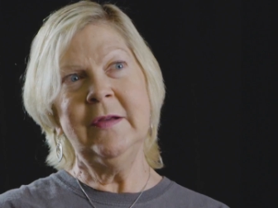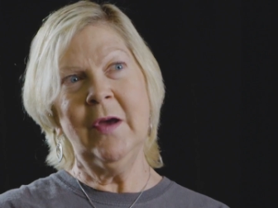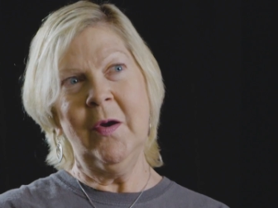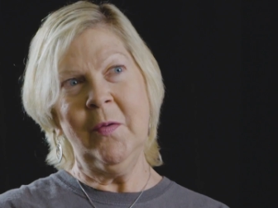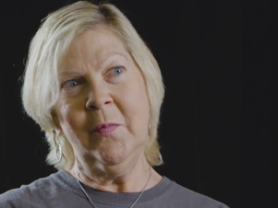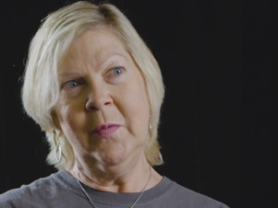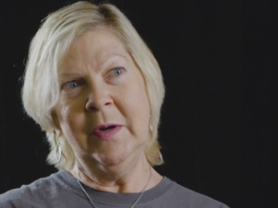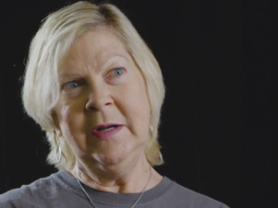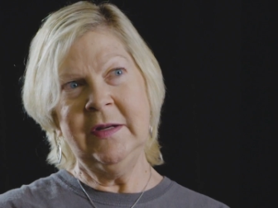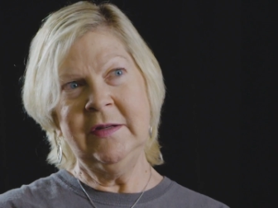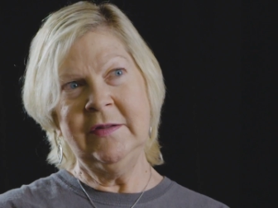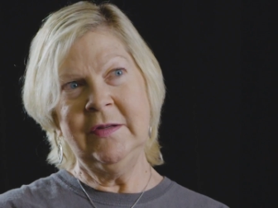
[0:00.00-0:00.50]

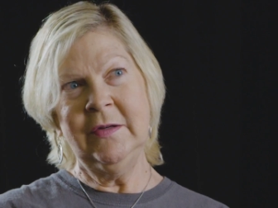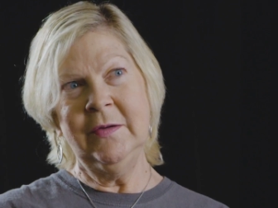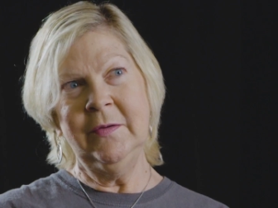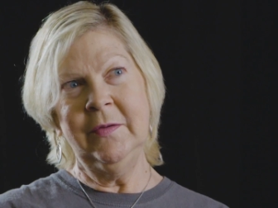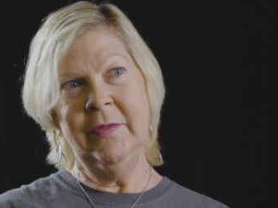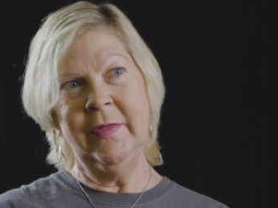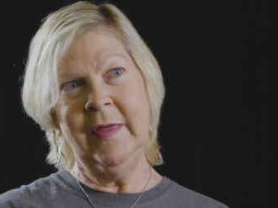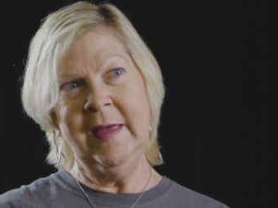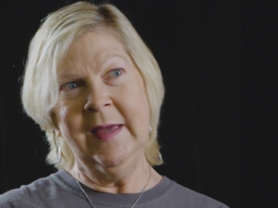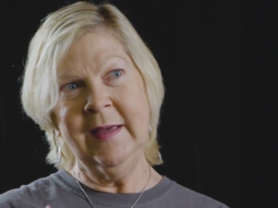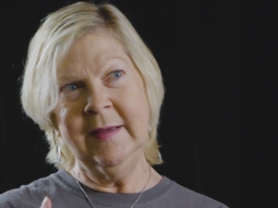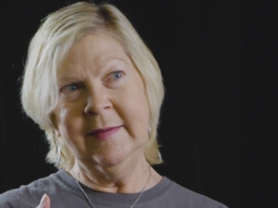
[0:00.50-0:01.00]
don't want to do
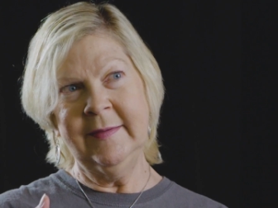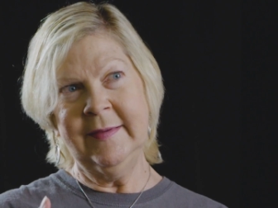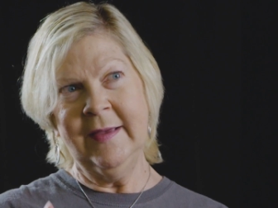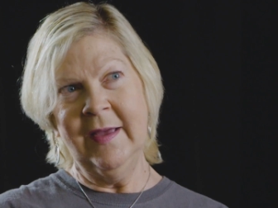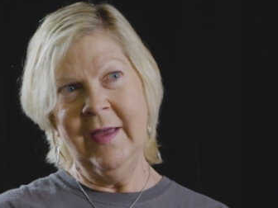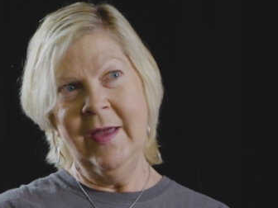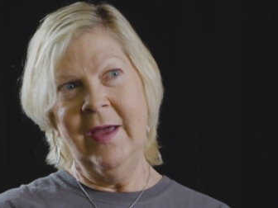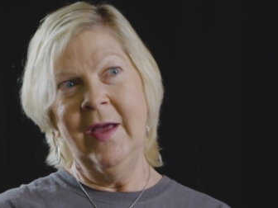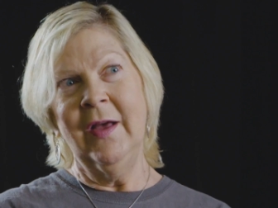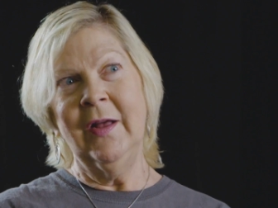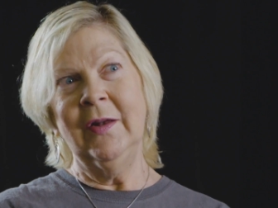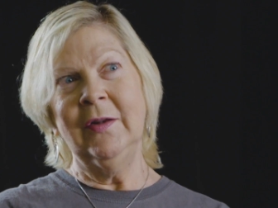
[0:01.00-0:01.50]
things,
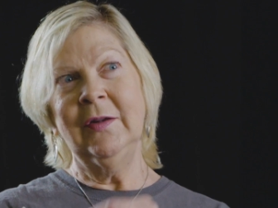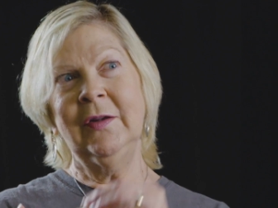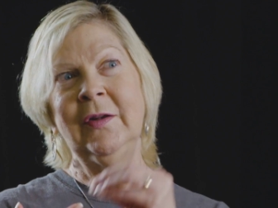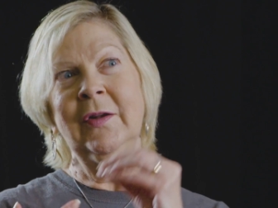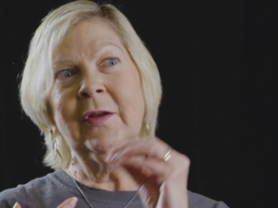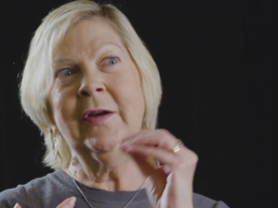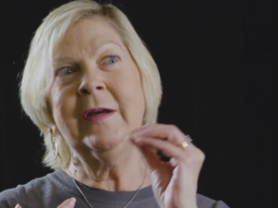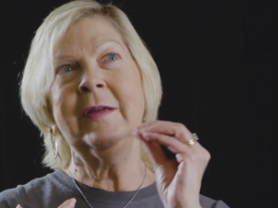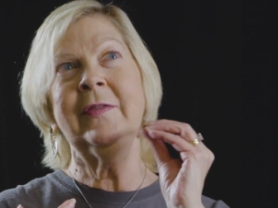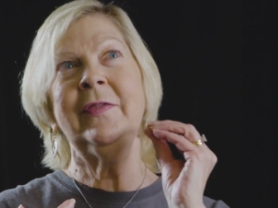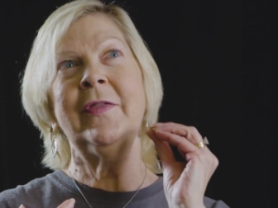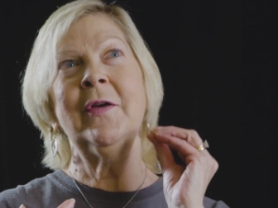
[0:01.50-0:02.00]

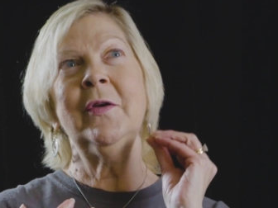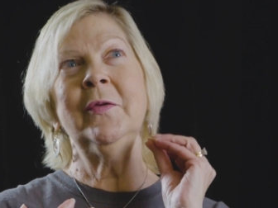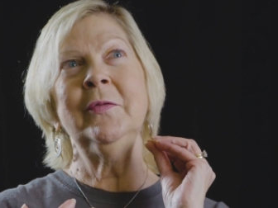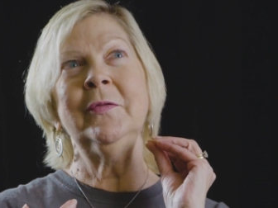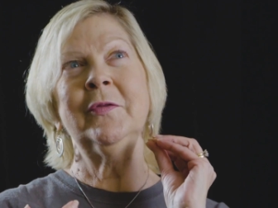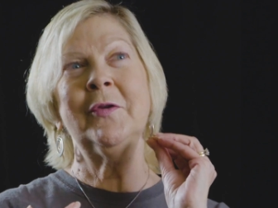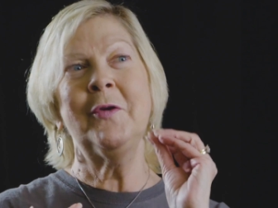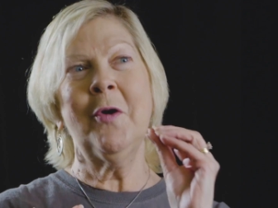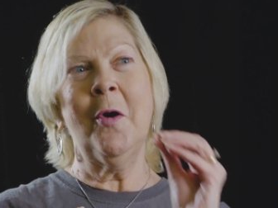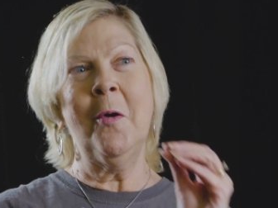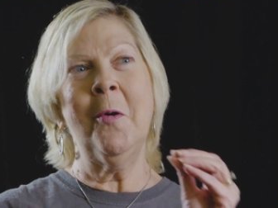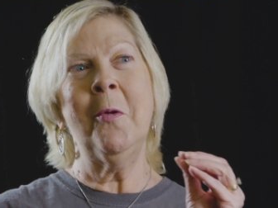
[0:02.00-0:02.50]
look at
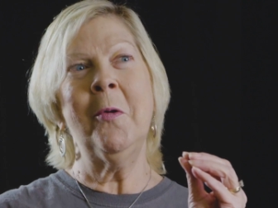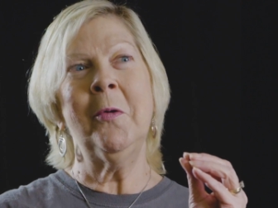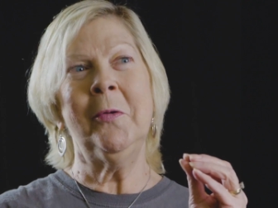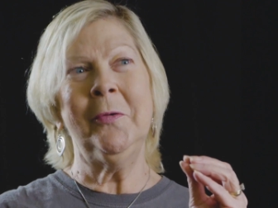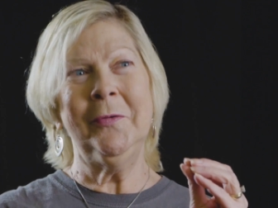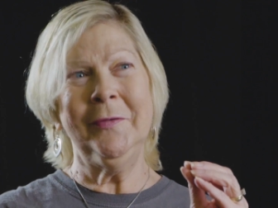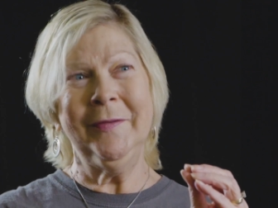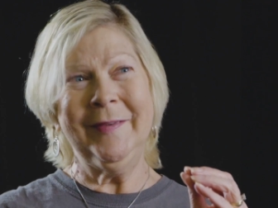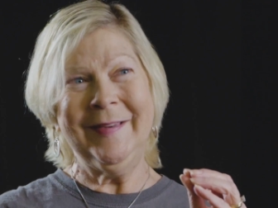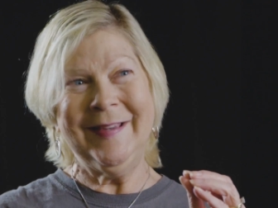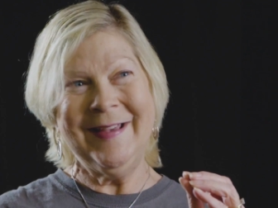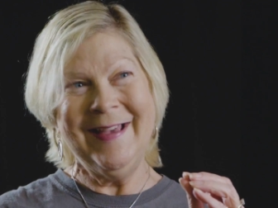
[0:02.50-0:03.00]
those
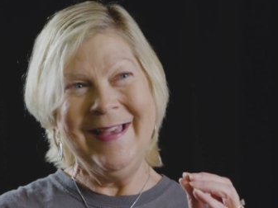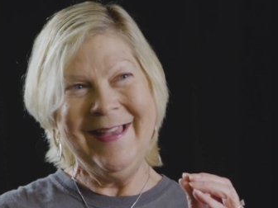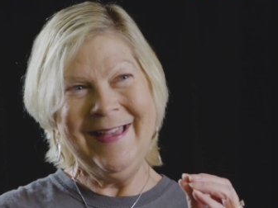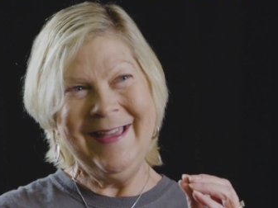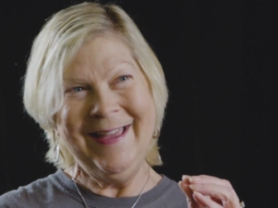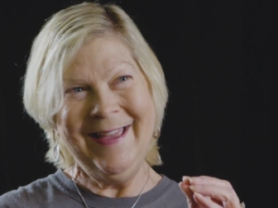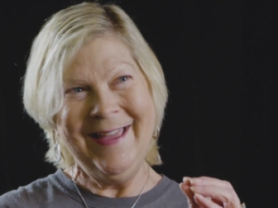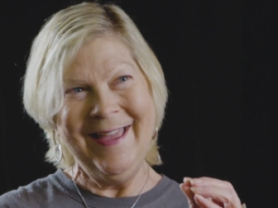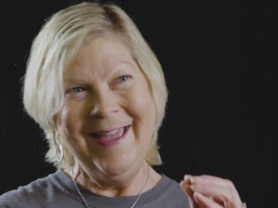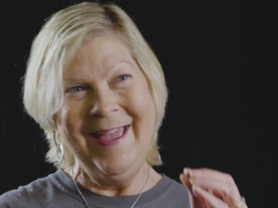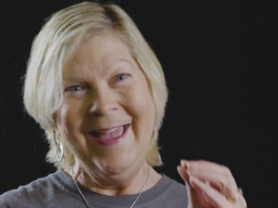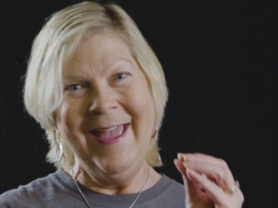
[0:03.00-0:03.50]
goals
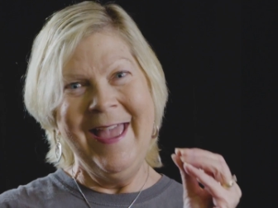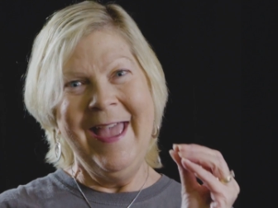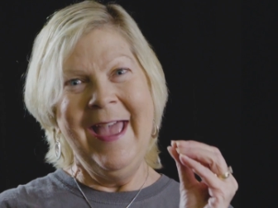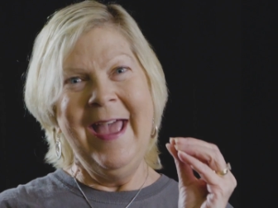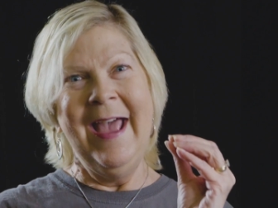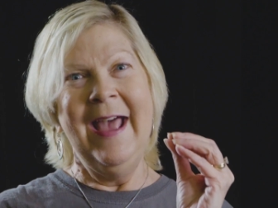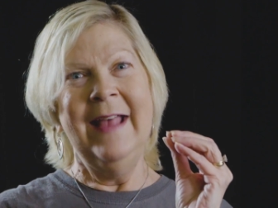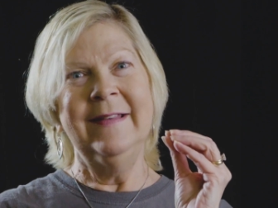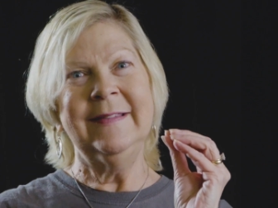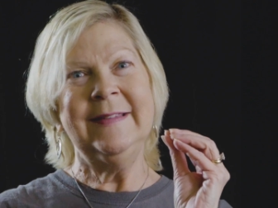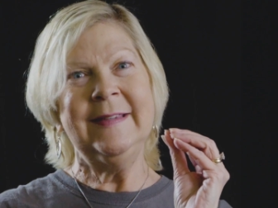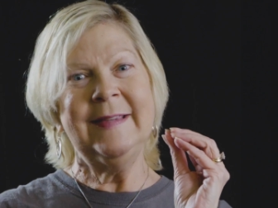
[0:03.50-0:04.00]

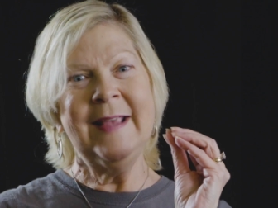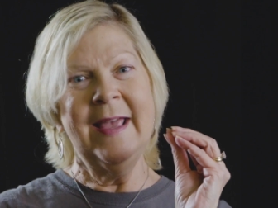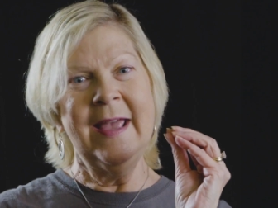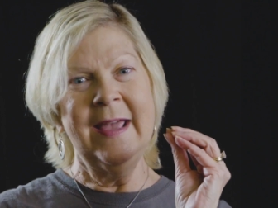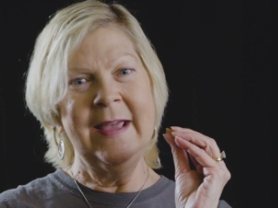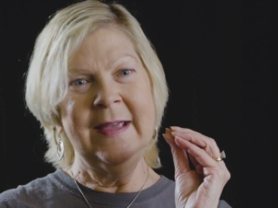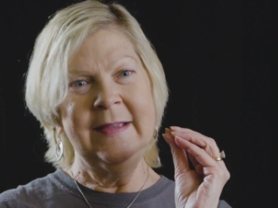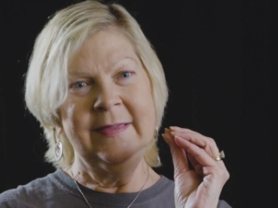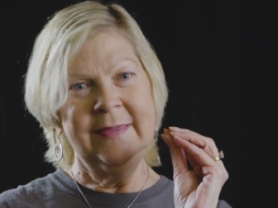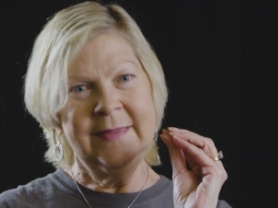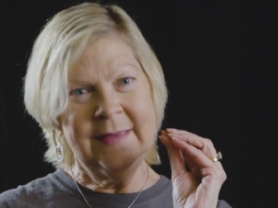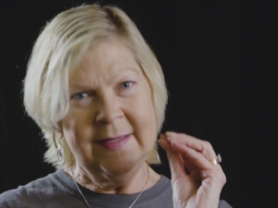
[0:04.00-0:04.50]
and
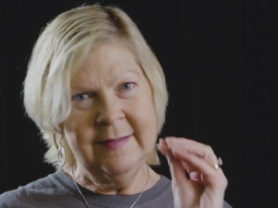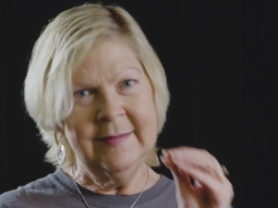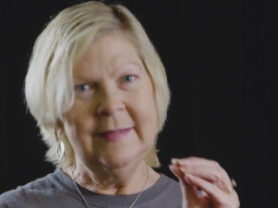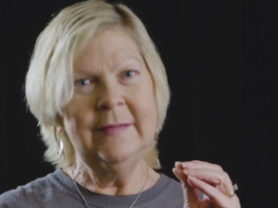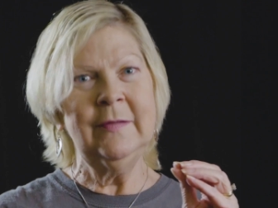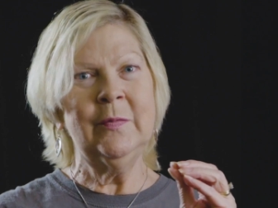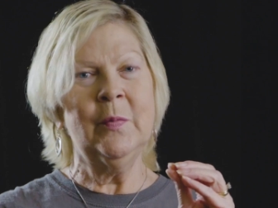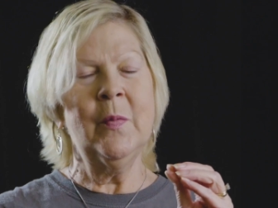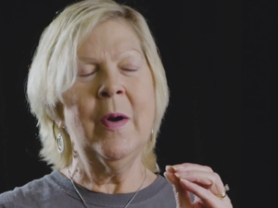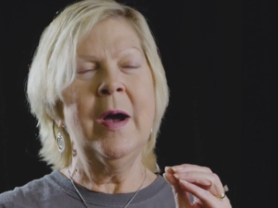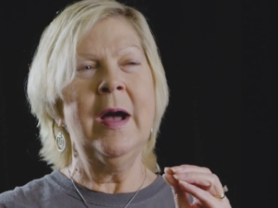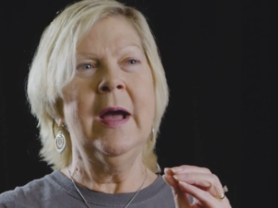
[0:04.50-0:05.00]
say, this
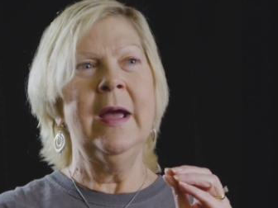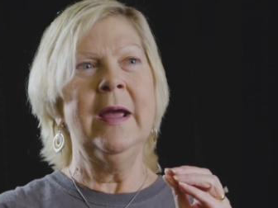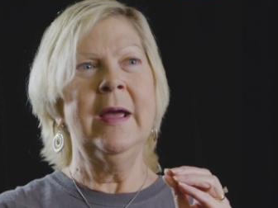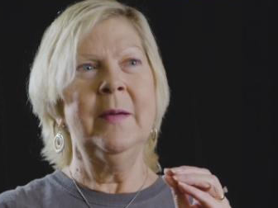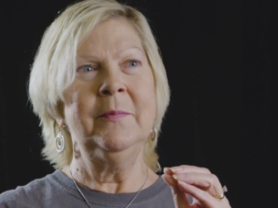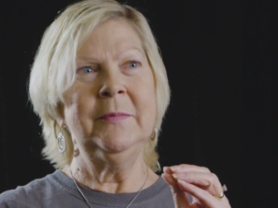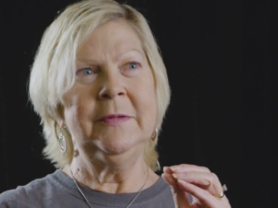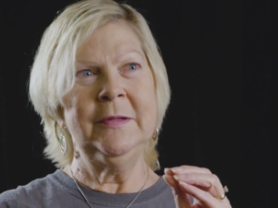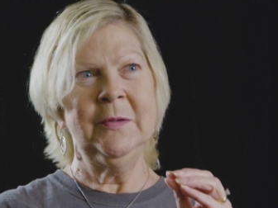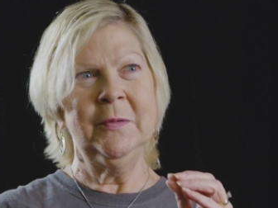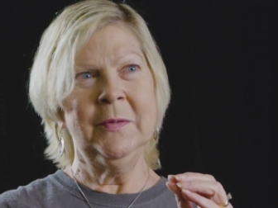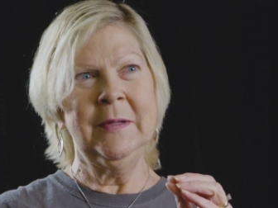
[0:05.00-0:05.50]
is why
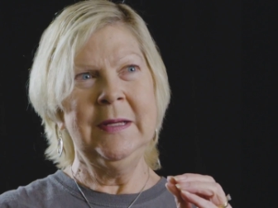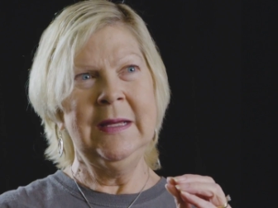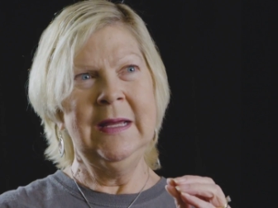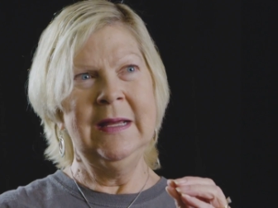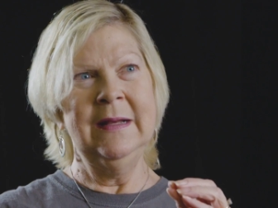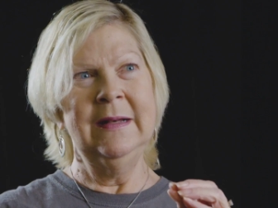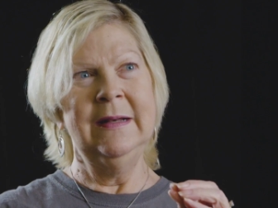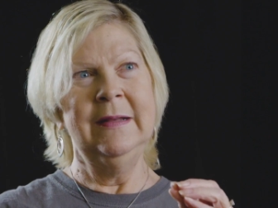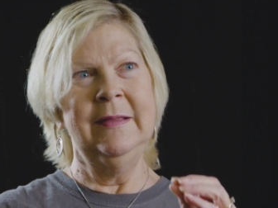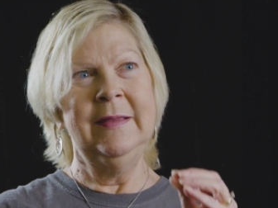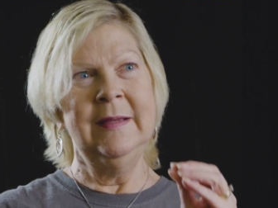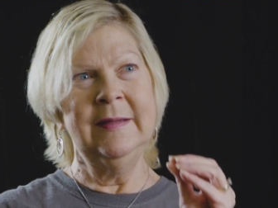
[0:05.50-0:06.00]
I'm doing it.